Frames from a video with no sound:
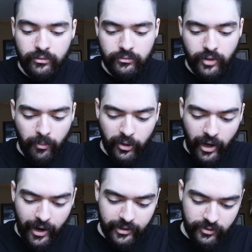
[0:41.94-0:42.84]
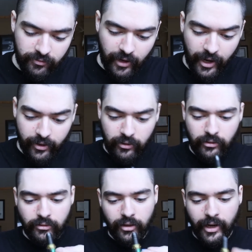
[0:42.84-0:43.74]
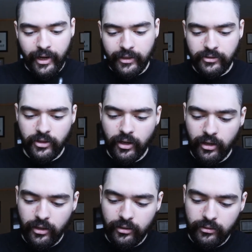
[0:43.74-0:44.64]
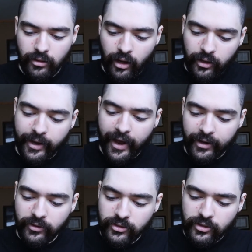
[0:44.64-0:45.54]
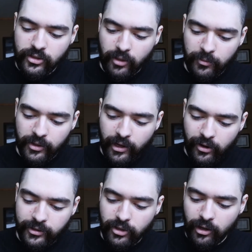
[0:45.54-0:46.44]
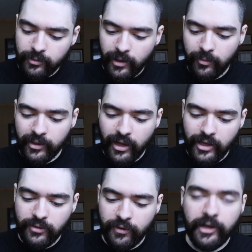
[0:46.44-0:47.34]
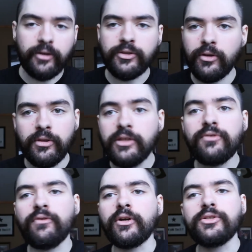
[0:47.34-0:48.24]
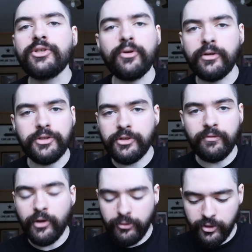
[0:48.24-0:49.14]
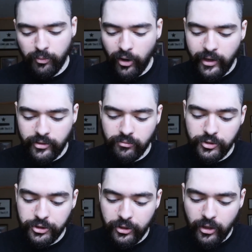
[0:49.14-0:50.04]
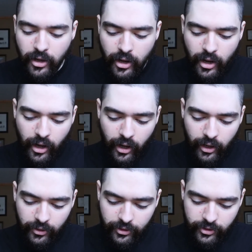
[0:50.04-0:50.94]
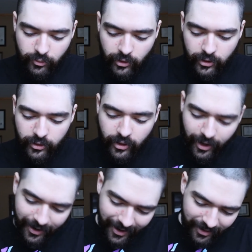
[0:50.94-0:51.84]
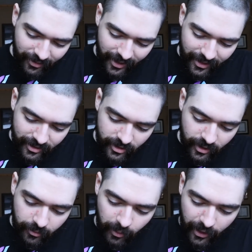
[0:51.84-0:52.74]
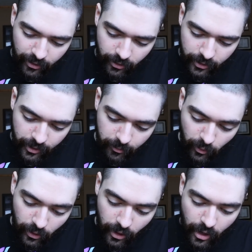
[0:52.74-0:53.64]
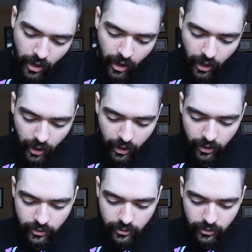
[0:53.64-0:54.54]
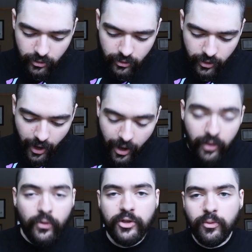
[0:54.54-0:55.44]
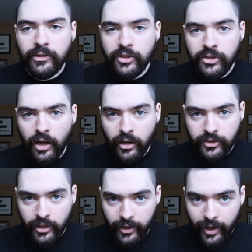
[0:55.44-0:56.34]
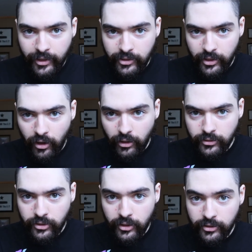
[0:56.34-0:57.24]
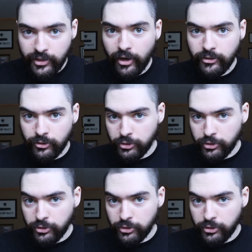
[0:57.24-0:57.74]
Number 9 is Vile, and again, this is something that I already talked about in my last video, so these first two are just of no surprise, I'm sure. This one, I can't even get his thing back on anymore. Yeah, this one sucks, and I hate D-Arts. D-Arts are